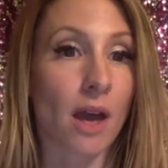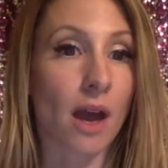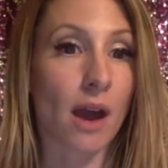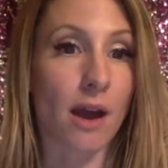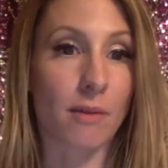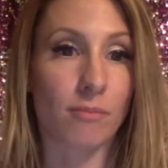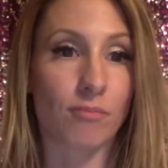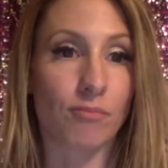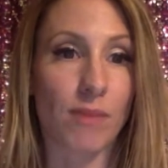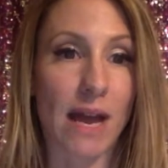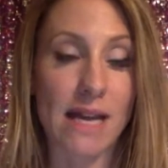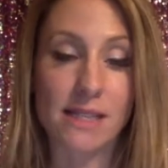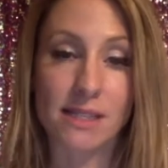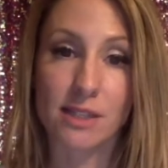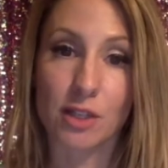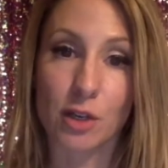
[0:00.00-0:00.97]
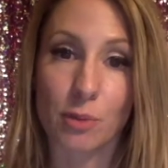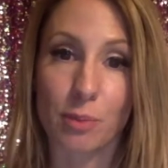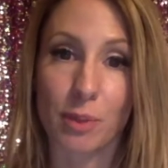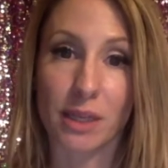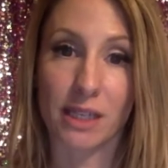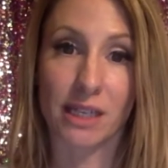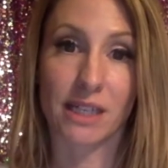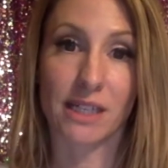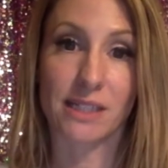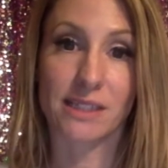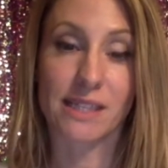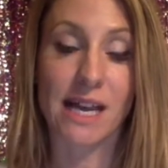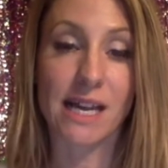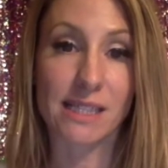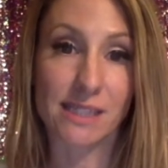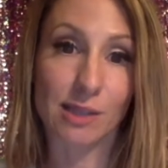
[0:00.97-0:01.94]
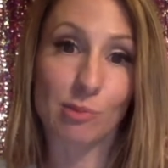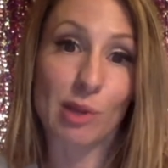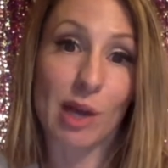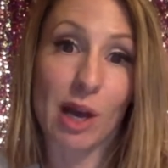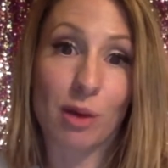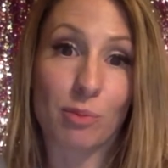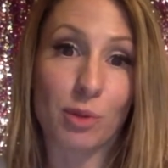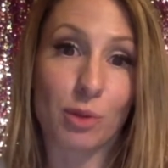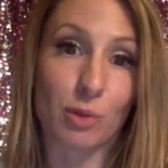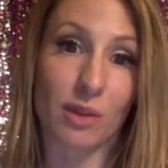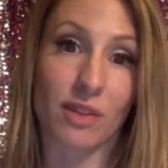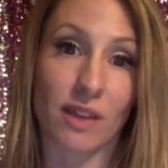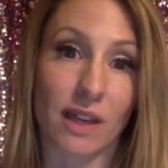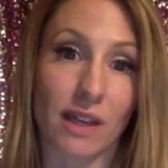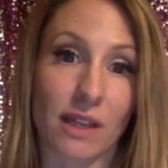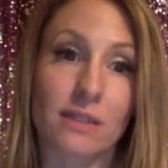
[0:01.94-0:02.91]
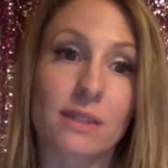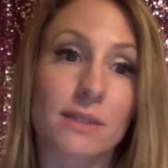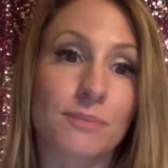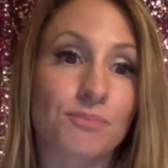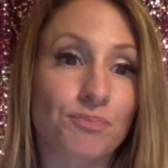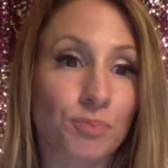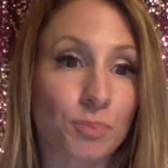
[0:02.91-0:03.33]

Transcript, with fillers: Um, ask their opinions, ask them to help you with things.